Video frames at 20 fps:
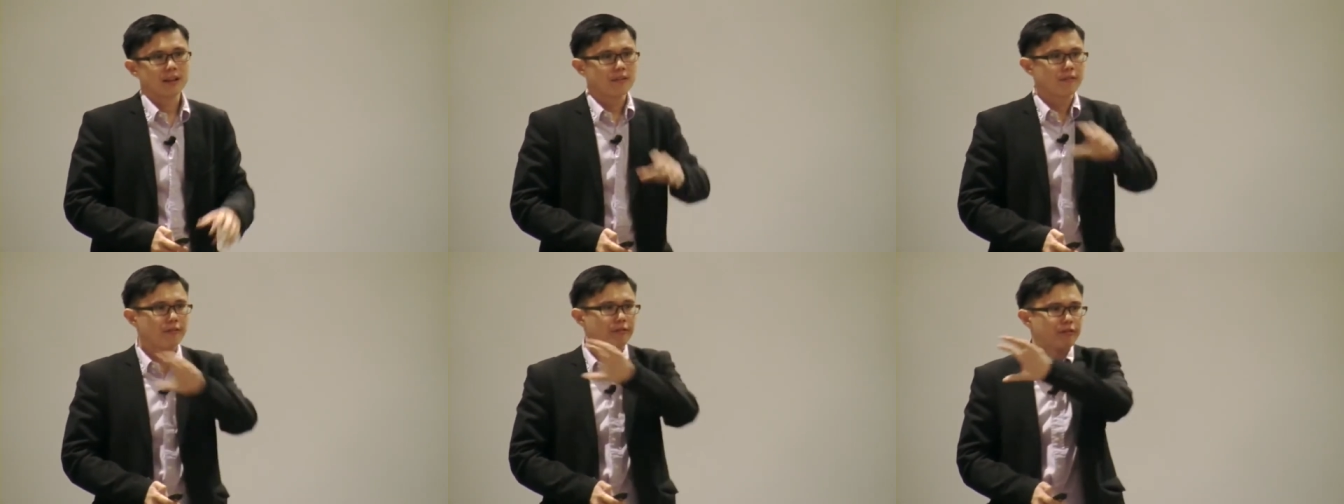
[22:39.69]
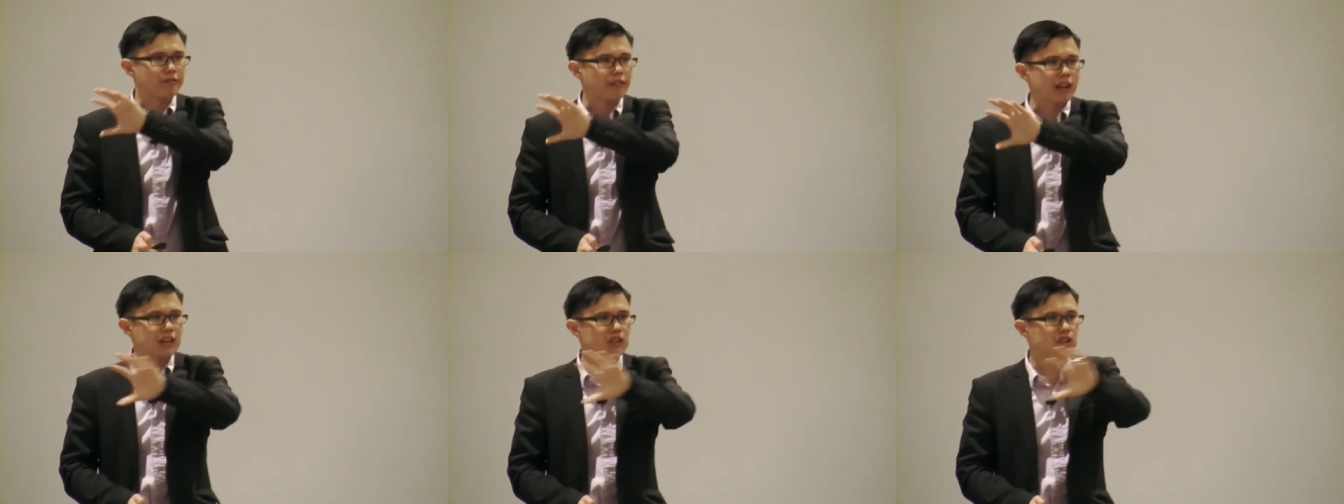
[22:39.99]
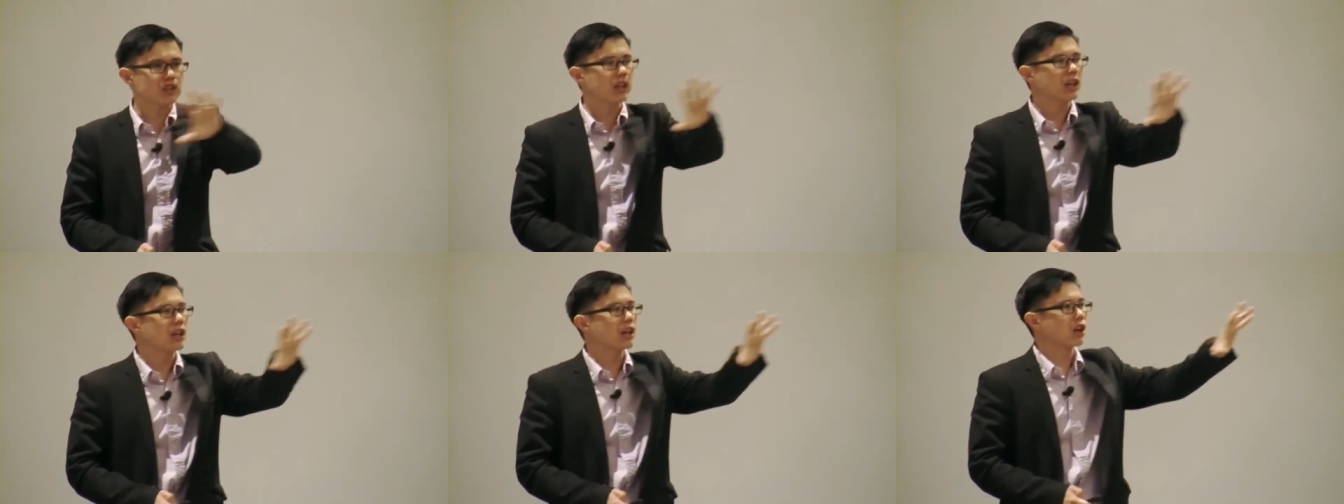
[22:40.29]

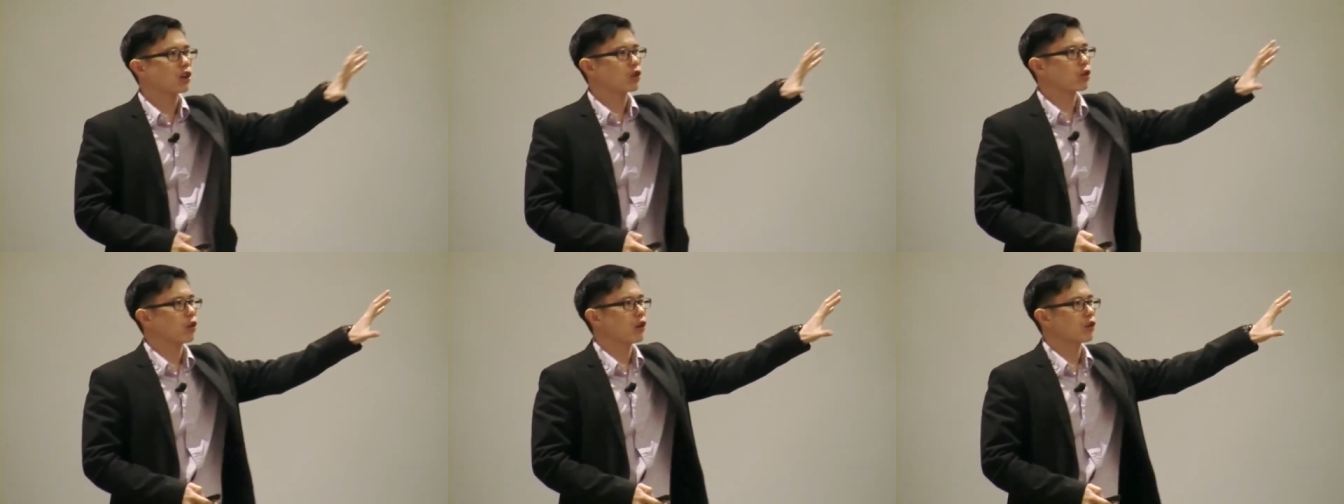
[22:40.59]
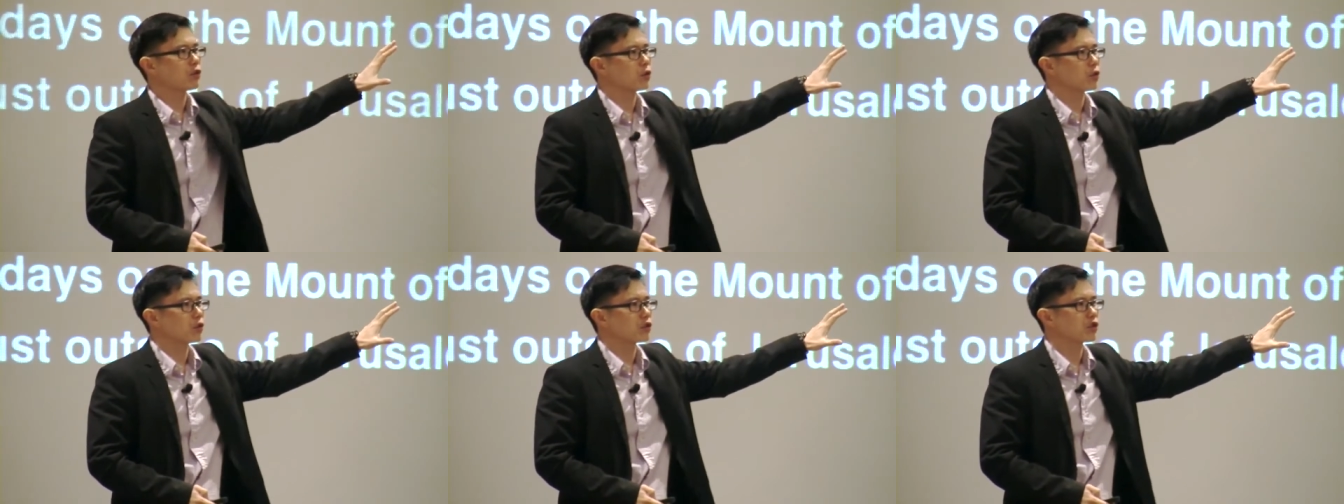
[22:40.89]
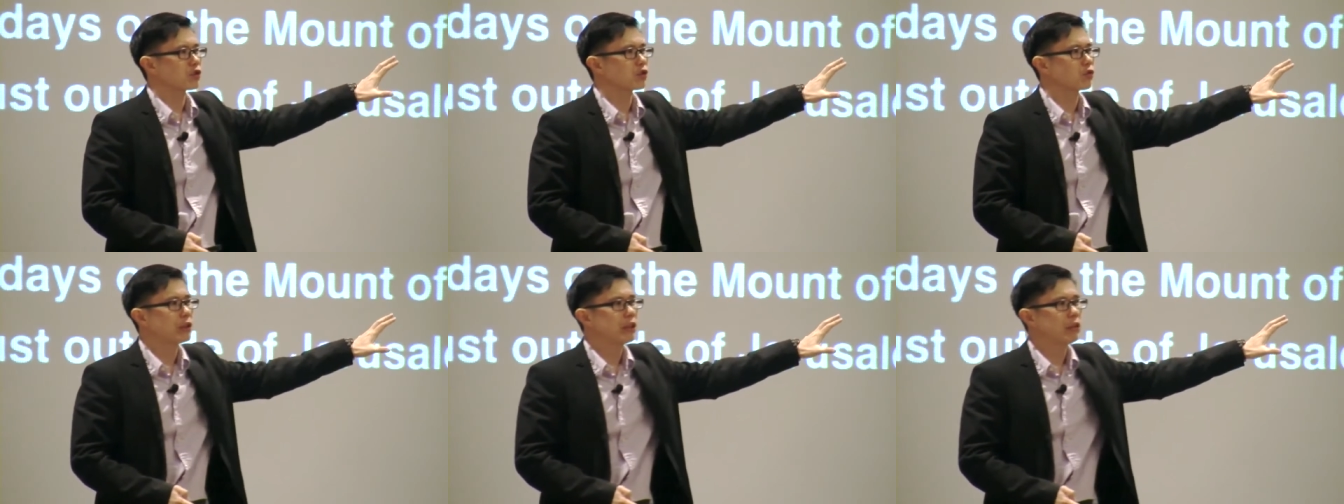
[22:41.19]
flashing across your
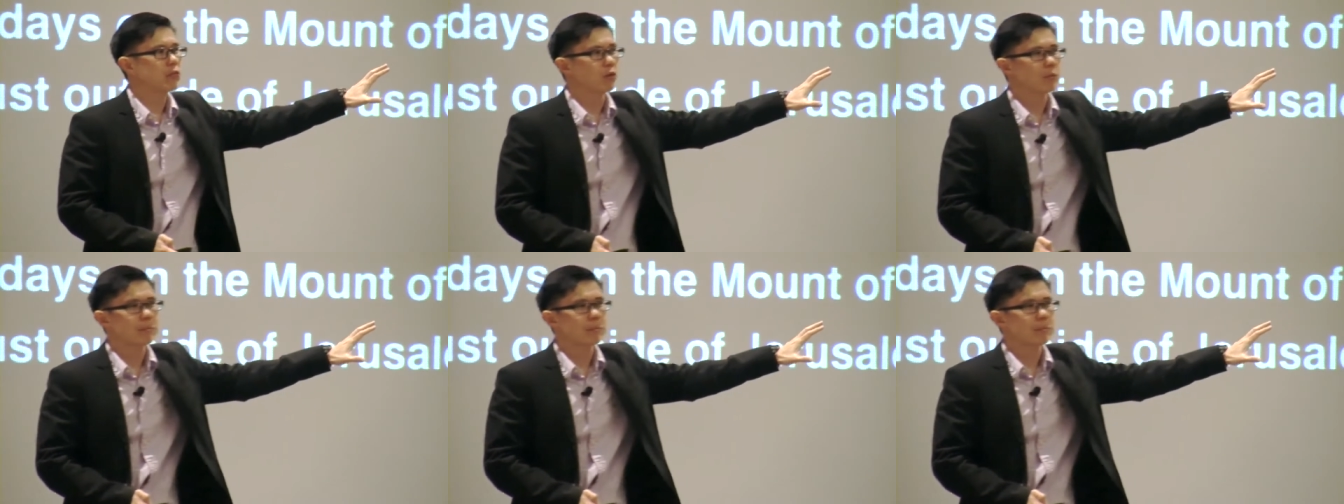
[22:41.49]
screen